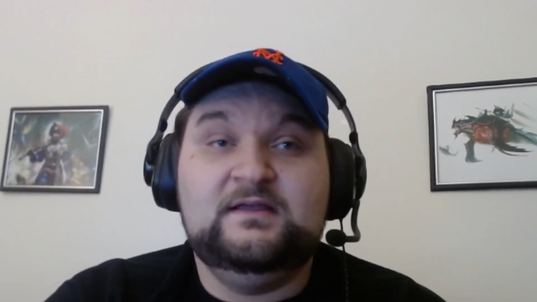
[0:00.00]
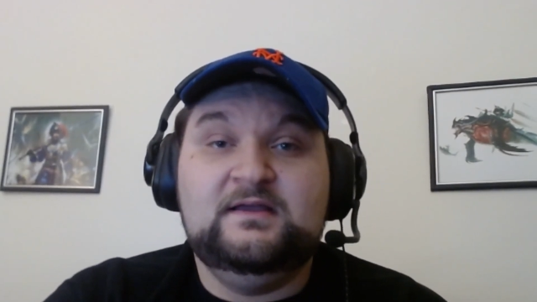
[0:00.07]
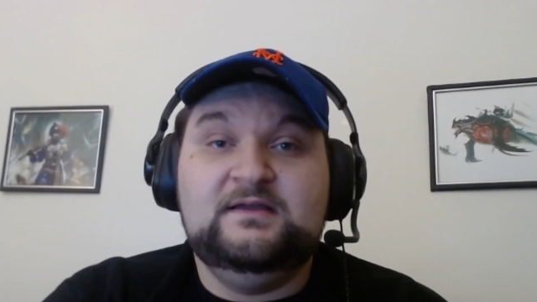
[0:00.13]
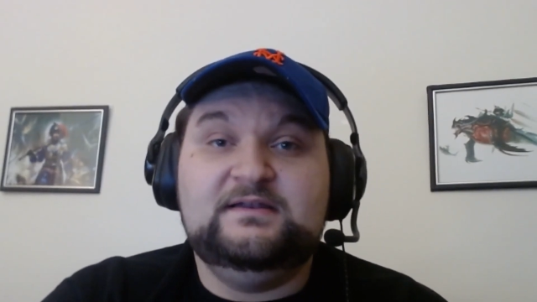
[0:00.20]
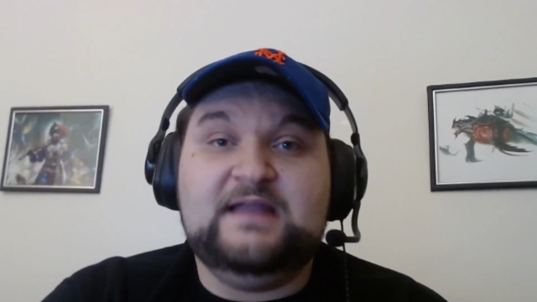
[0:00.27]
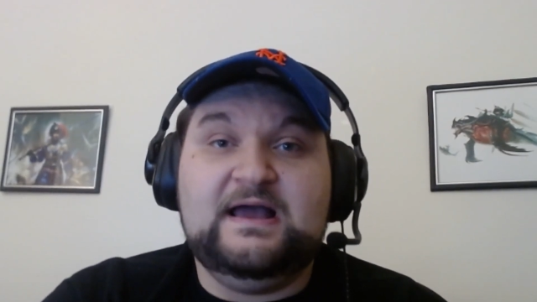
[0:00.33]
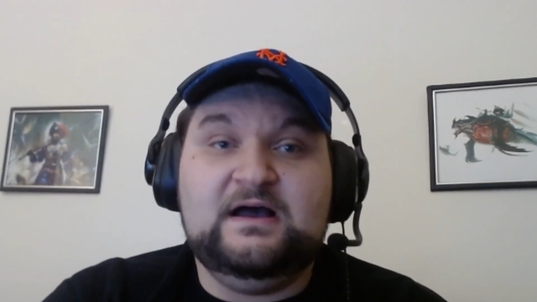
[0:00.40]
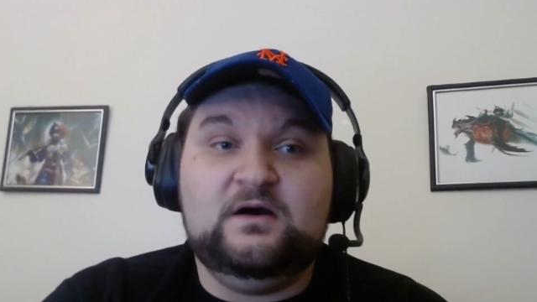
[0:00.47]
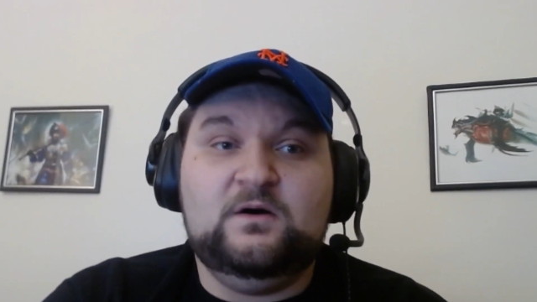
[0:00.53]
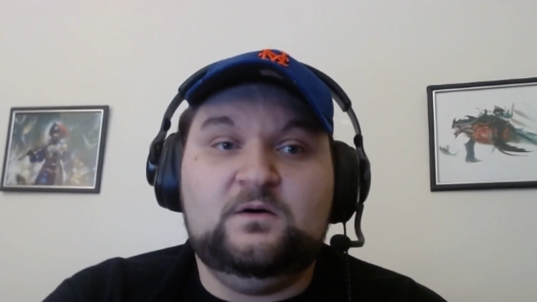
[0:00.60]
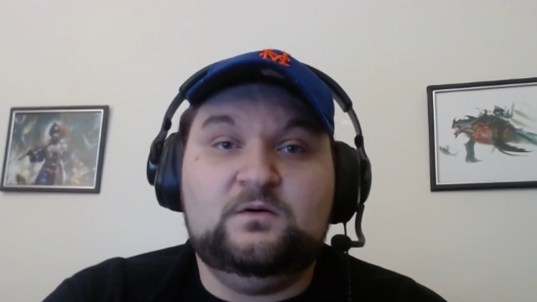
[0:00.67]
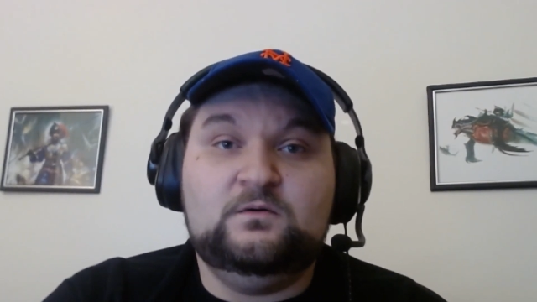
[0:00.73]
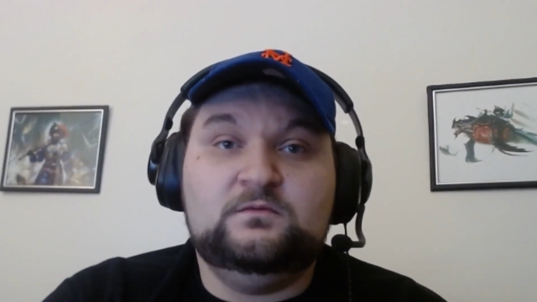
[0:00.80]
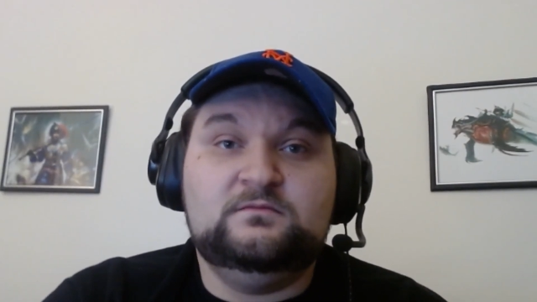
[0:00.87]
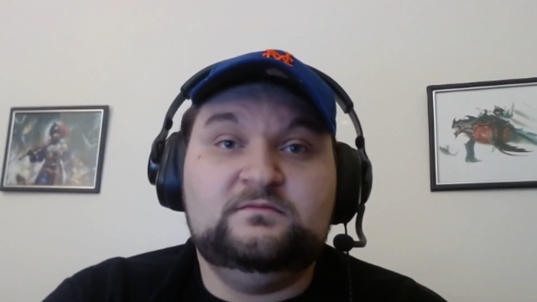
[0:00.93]

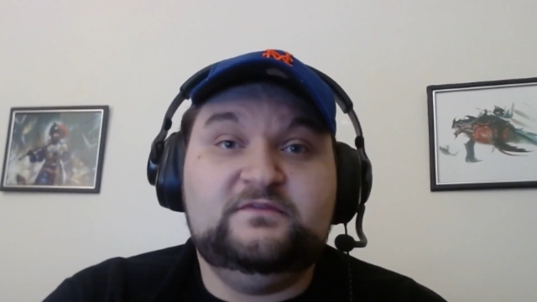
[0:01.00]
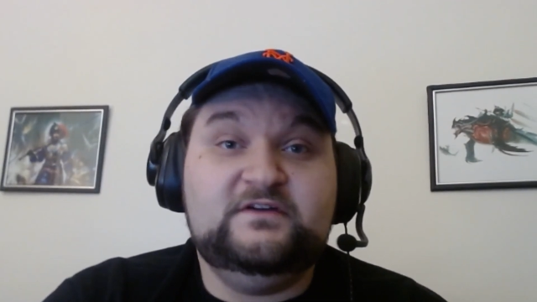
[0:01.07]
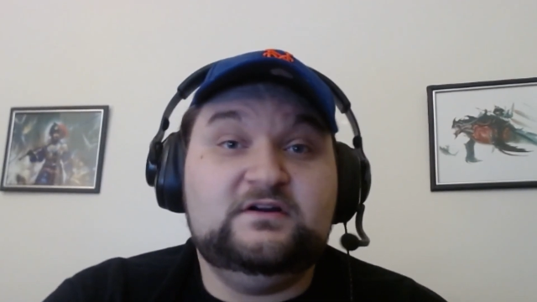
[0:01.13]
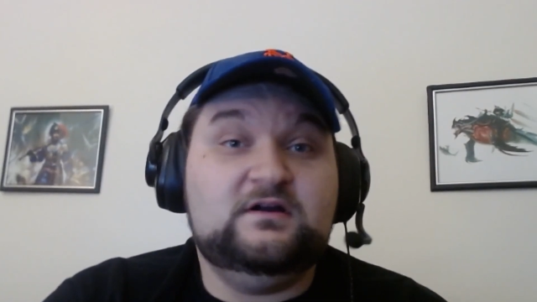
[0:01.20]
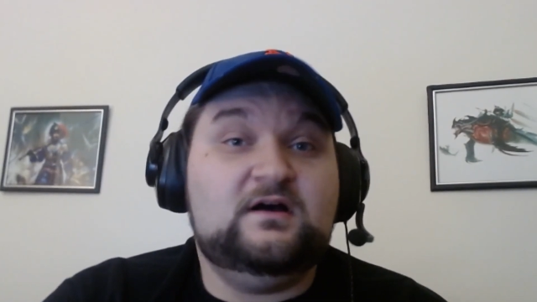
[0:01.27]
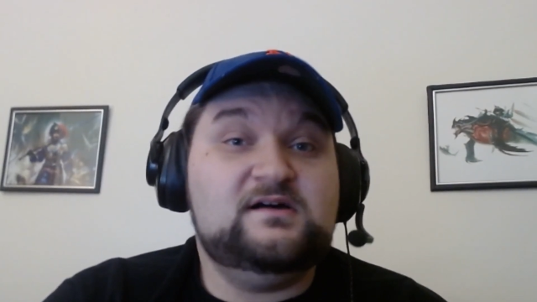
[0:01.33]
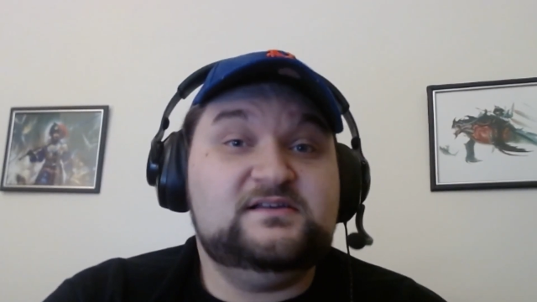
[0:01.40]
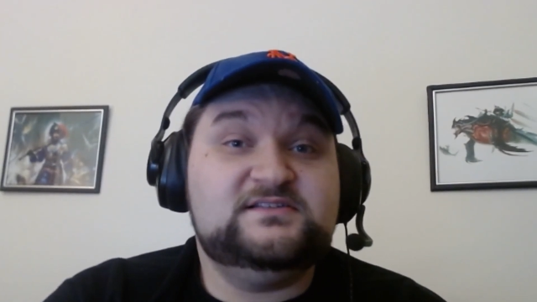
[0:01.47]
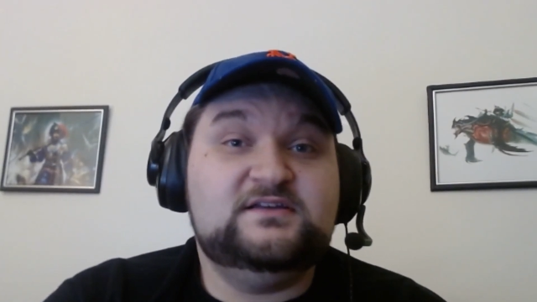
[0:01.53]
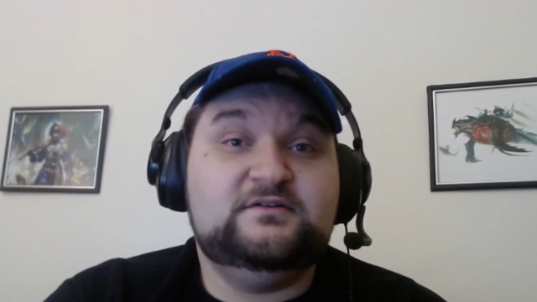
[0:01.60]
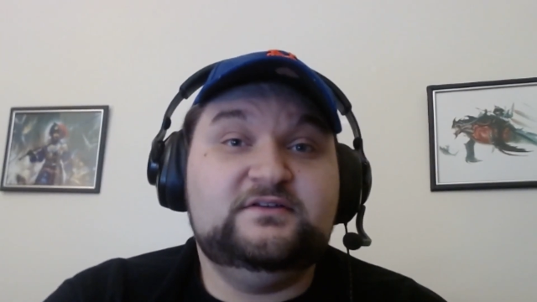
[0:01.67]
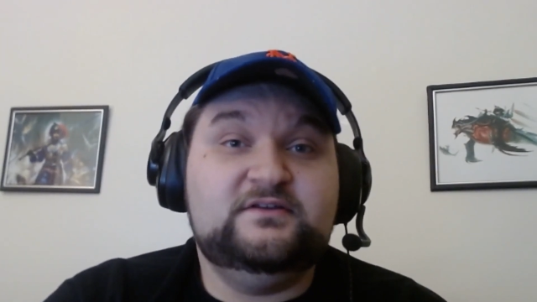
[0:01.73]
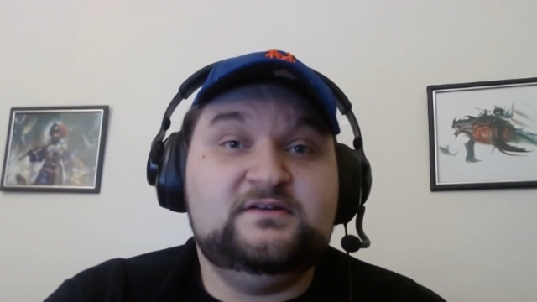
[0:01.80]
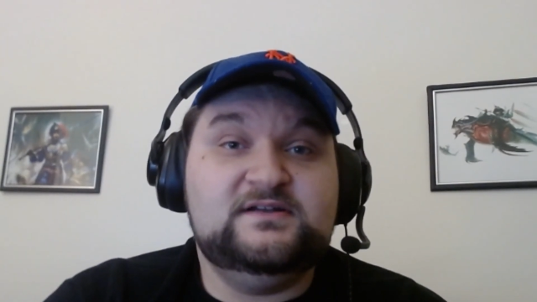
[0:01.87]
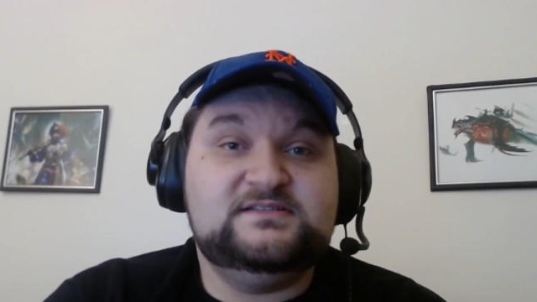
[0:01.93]
Now, there are also
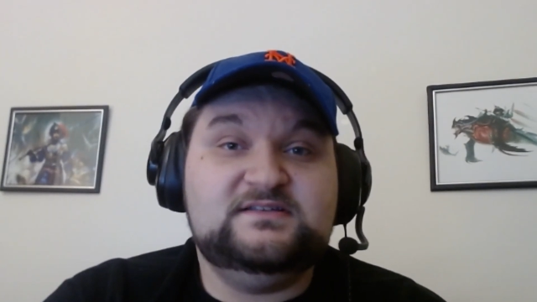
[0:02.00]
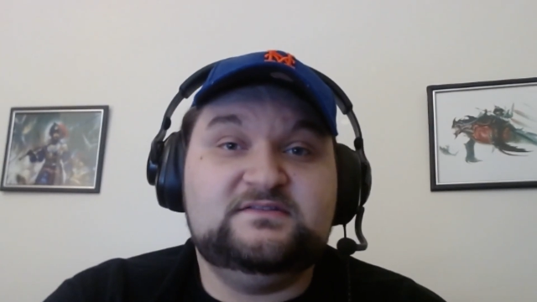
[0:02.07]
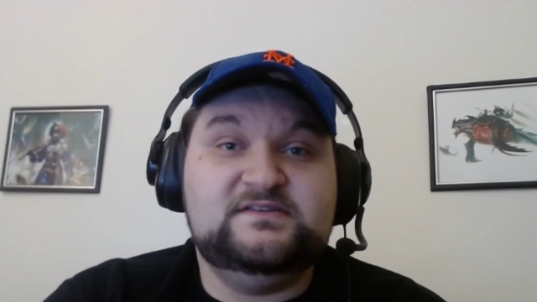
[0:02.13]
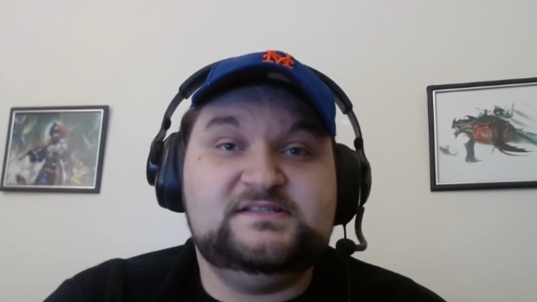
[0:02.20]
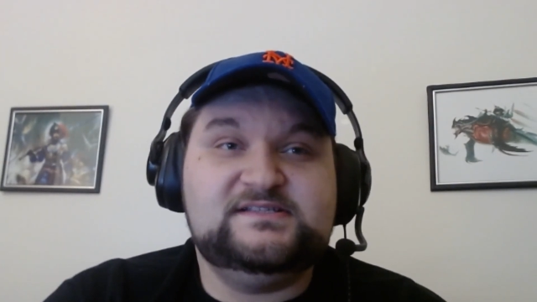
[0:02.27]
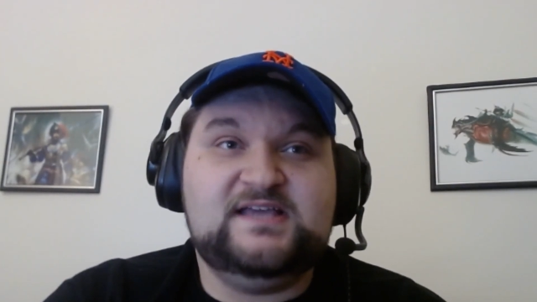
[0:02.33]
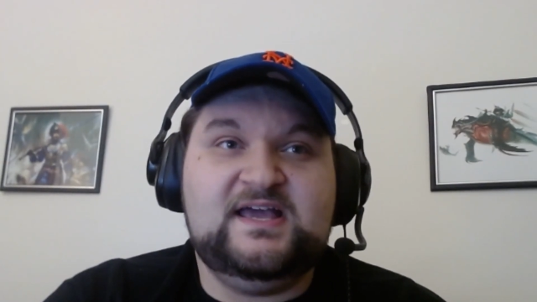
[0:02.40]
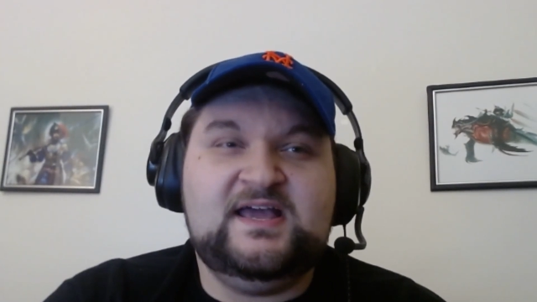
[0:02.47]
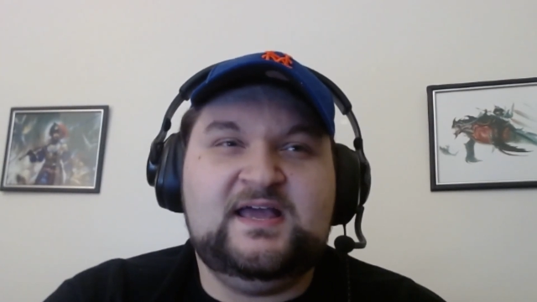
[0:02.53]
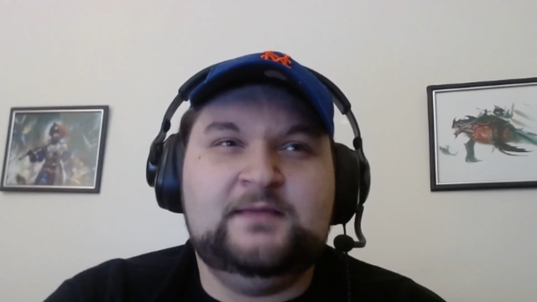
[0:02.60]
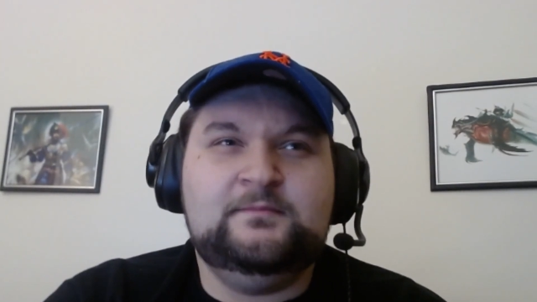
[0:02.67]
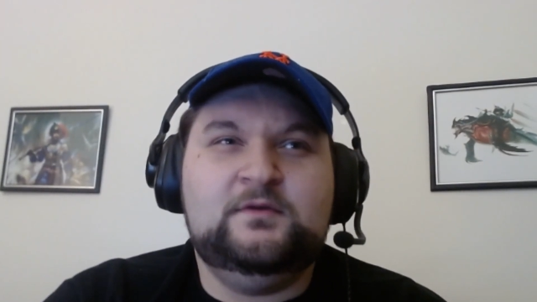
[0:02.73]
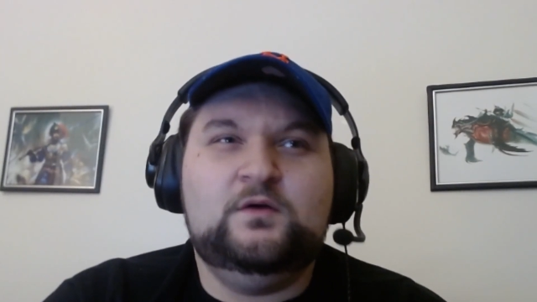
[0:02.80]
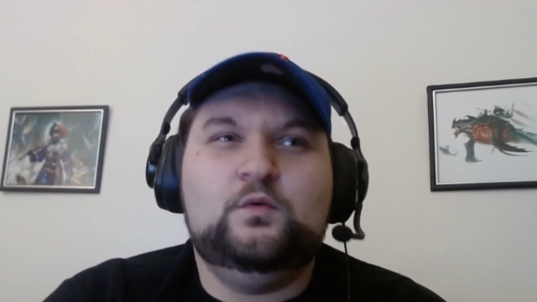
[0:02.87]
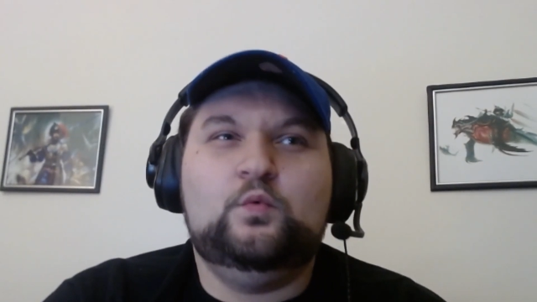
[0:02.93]
units in this game